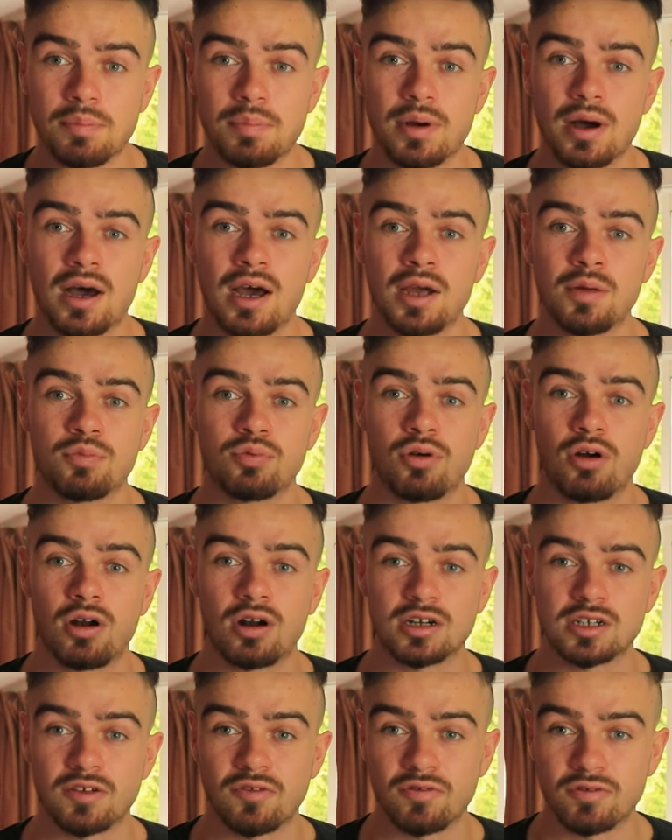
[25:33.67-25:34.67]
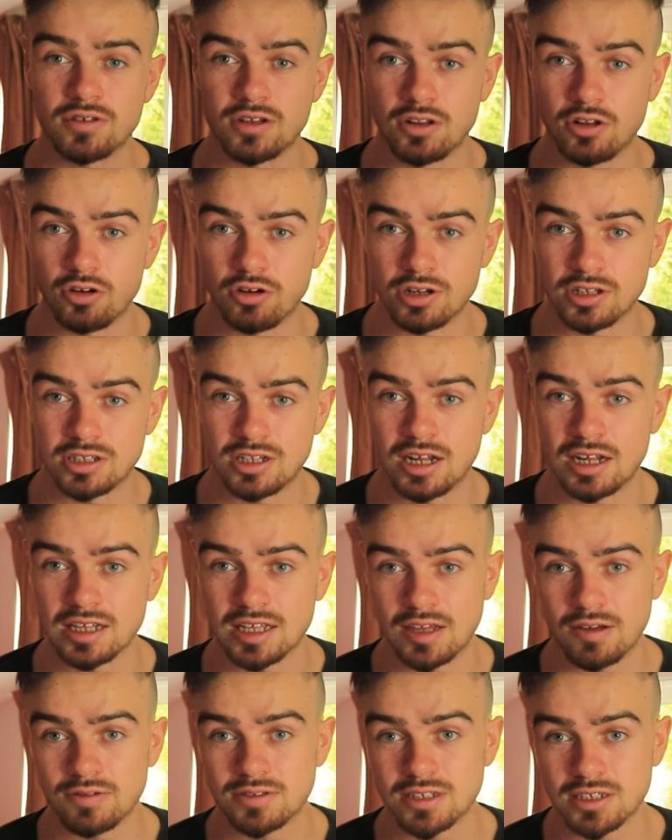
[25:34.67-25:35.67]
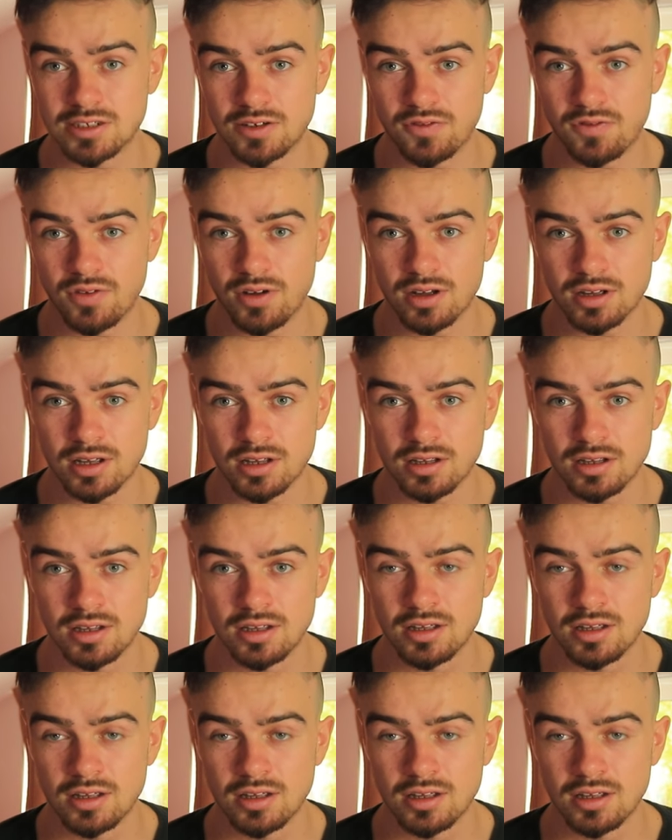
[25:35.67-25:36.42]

byproduct of learning to not give such a fuck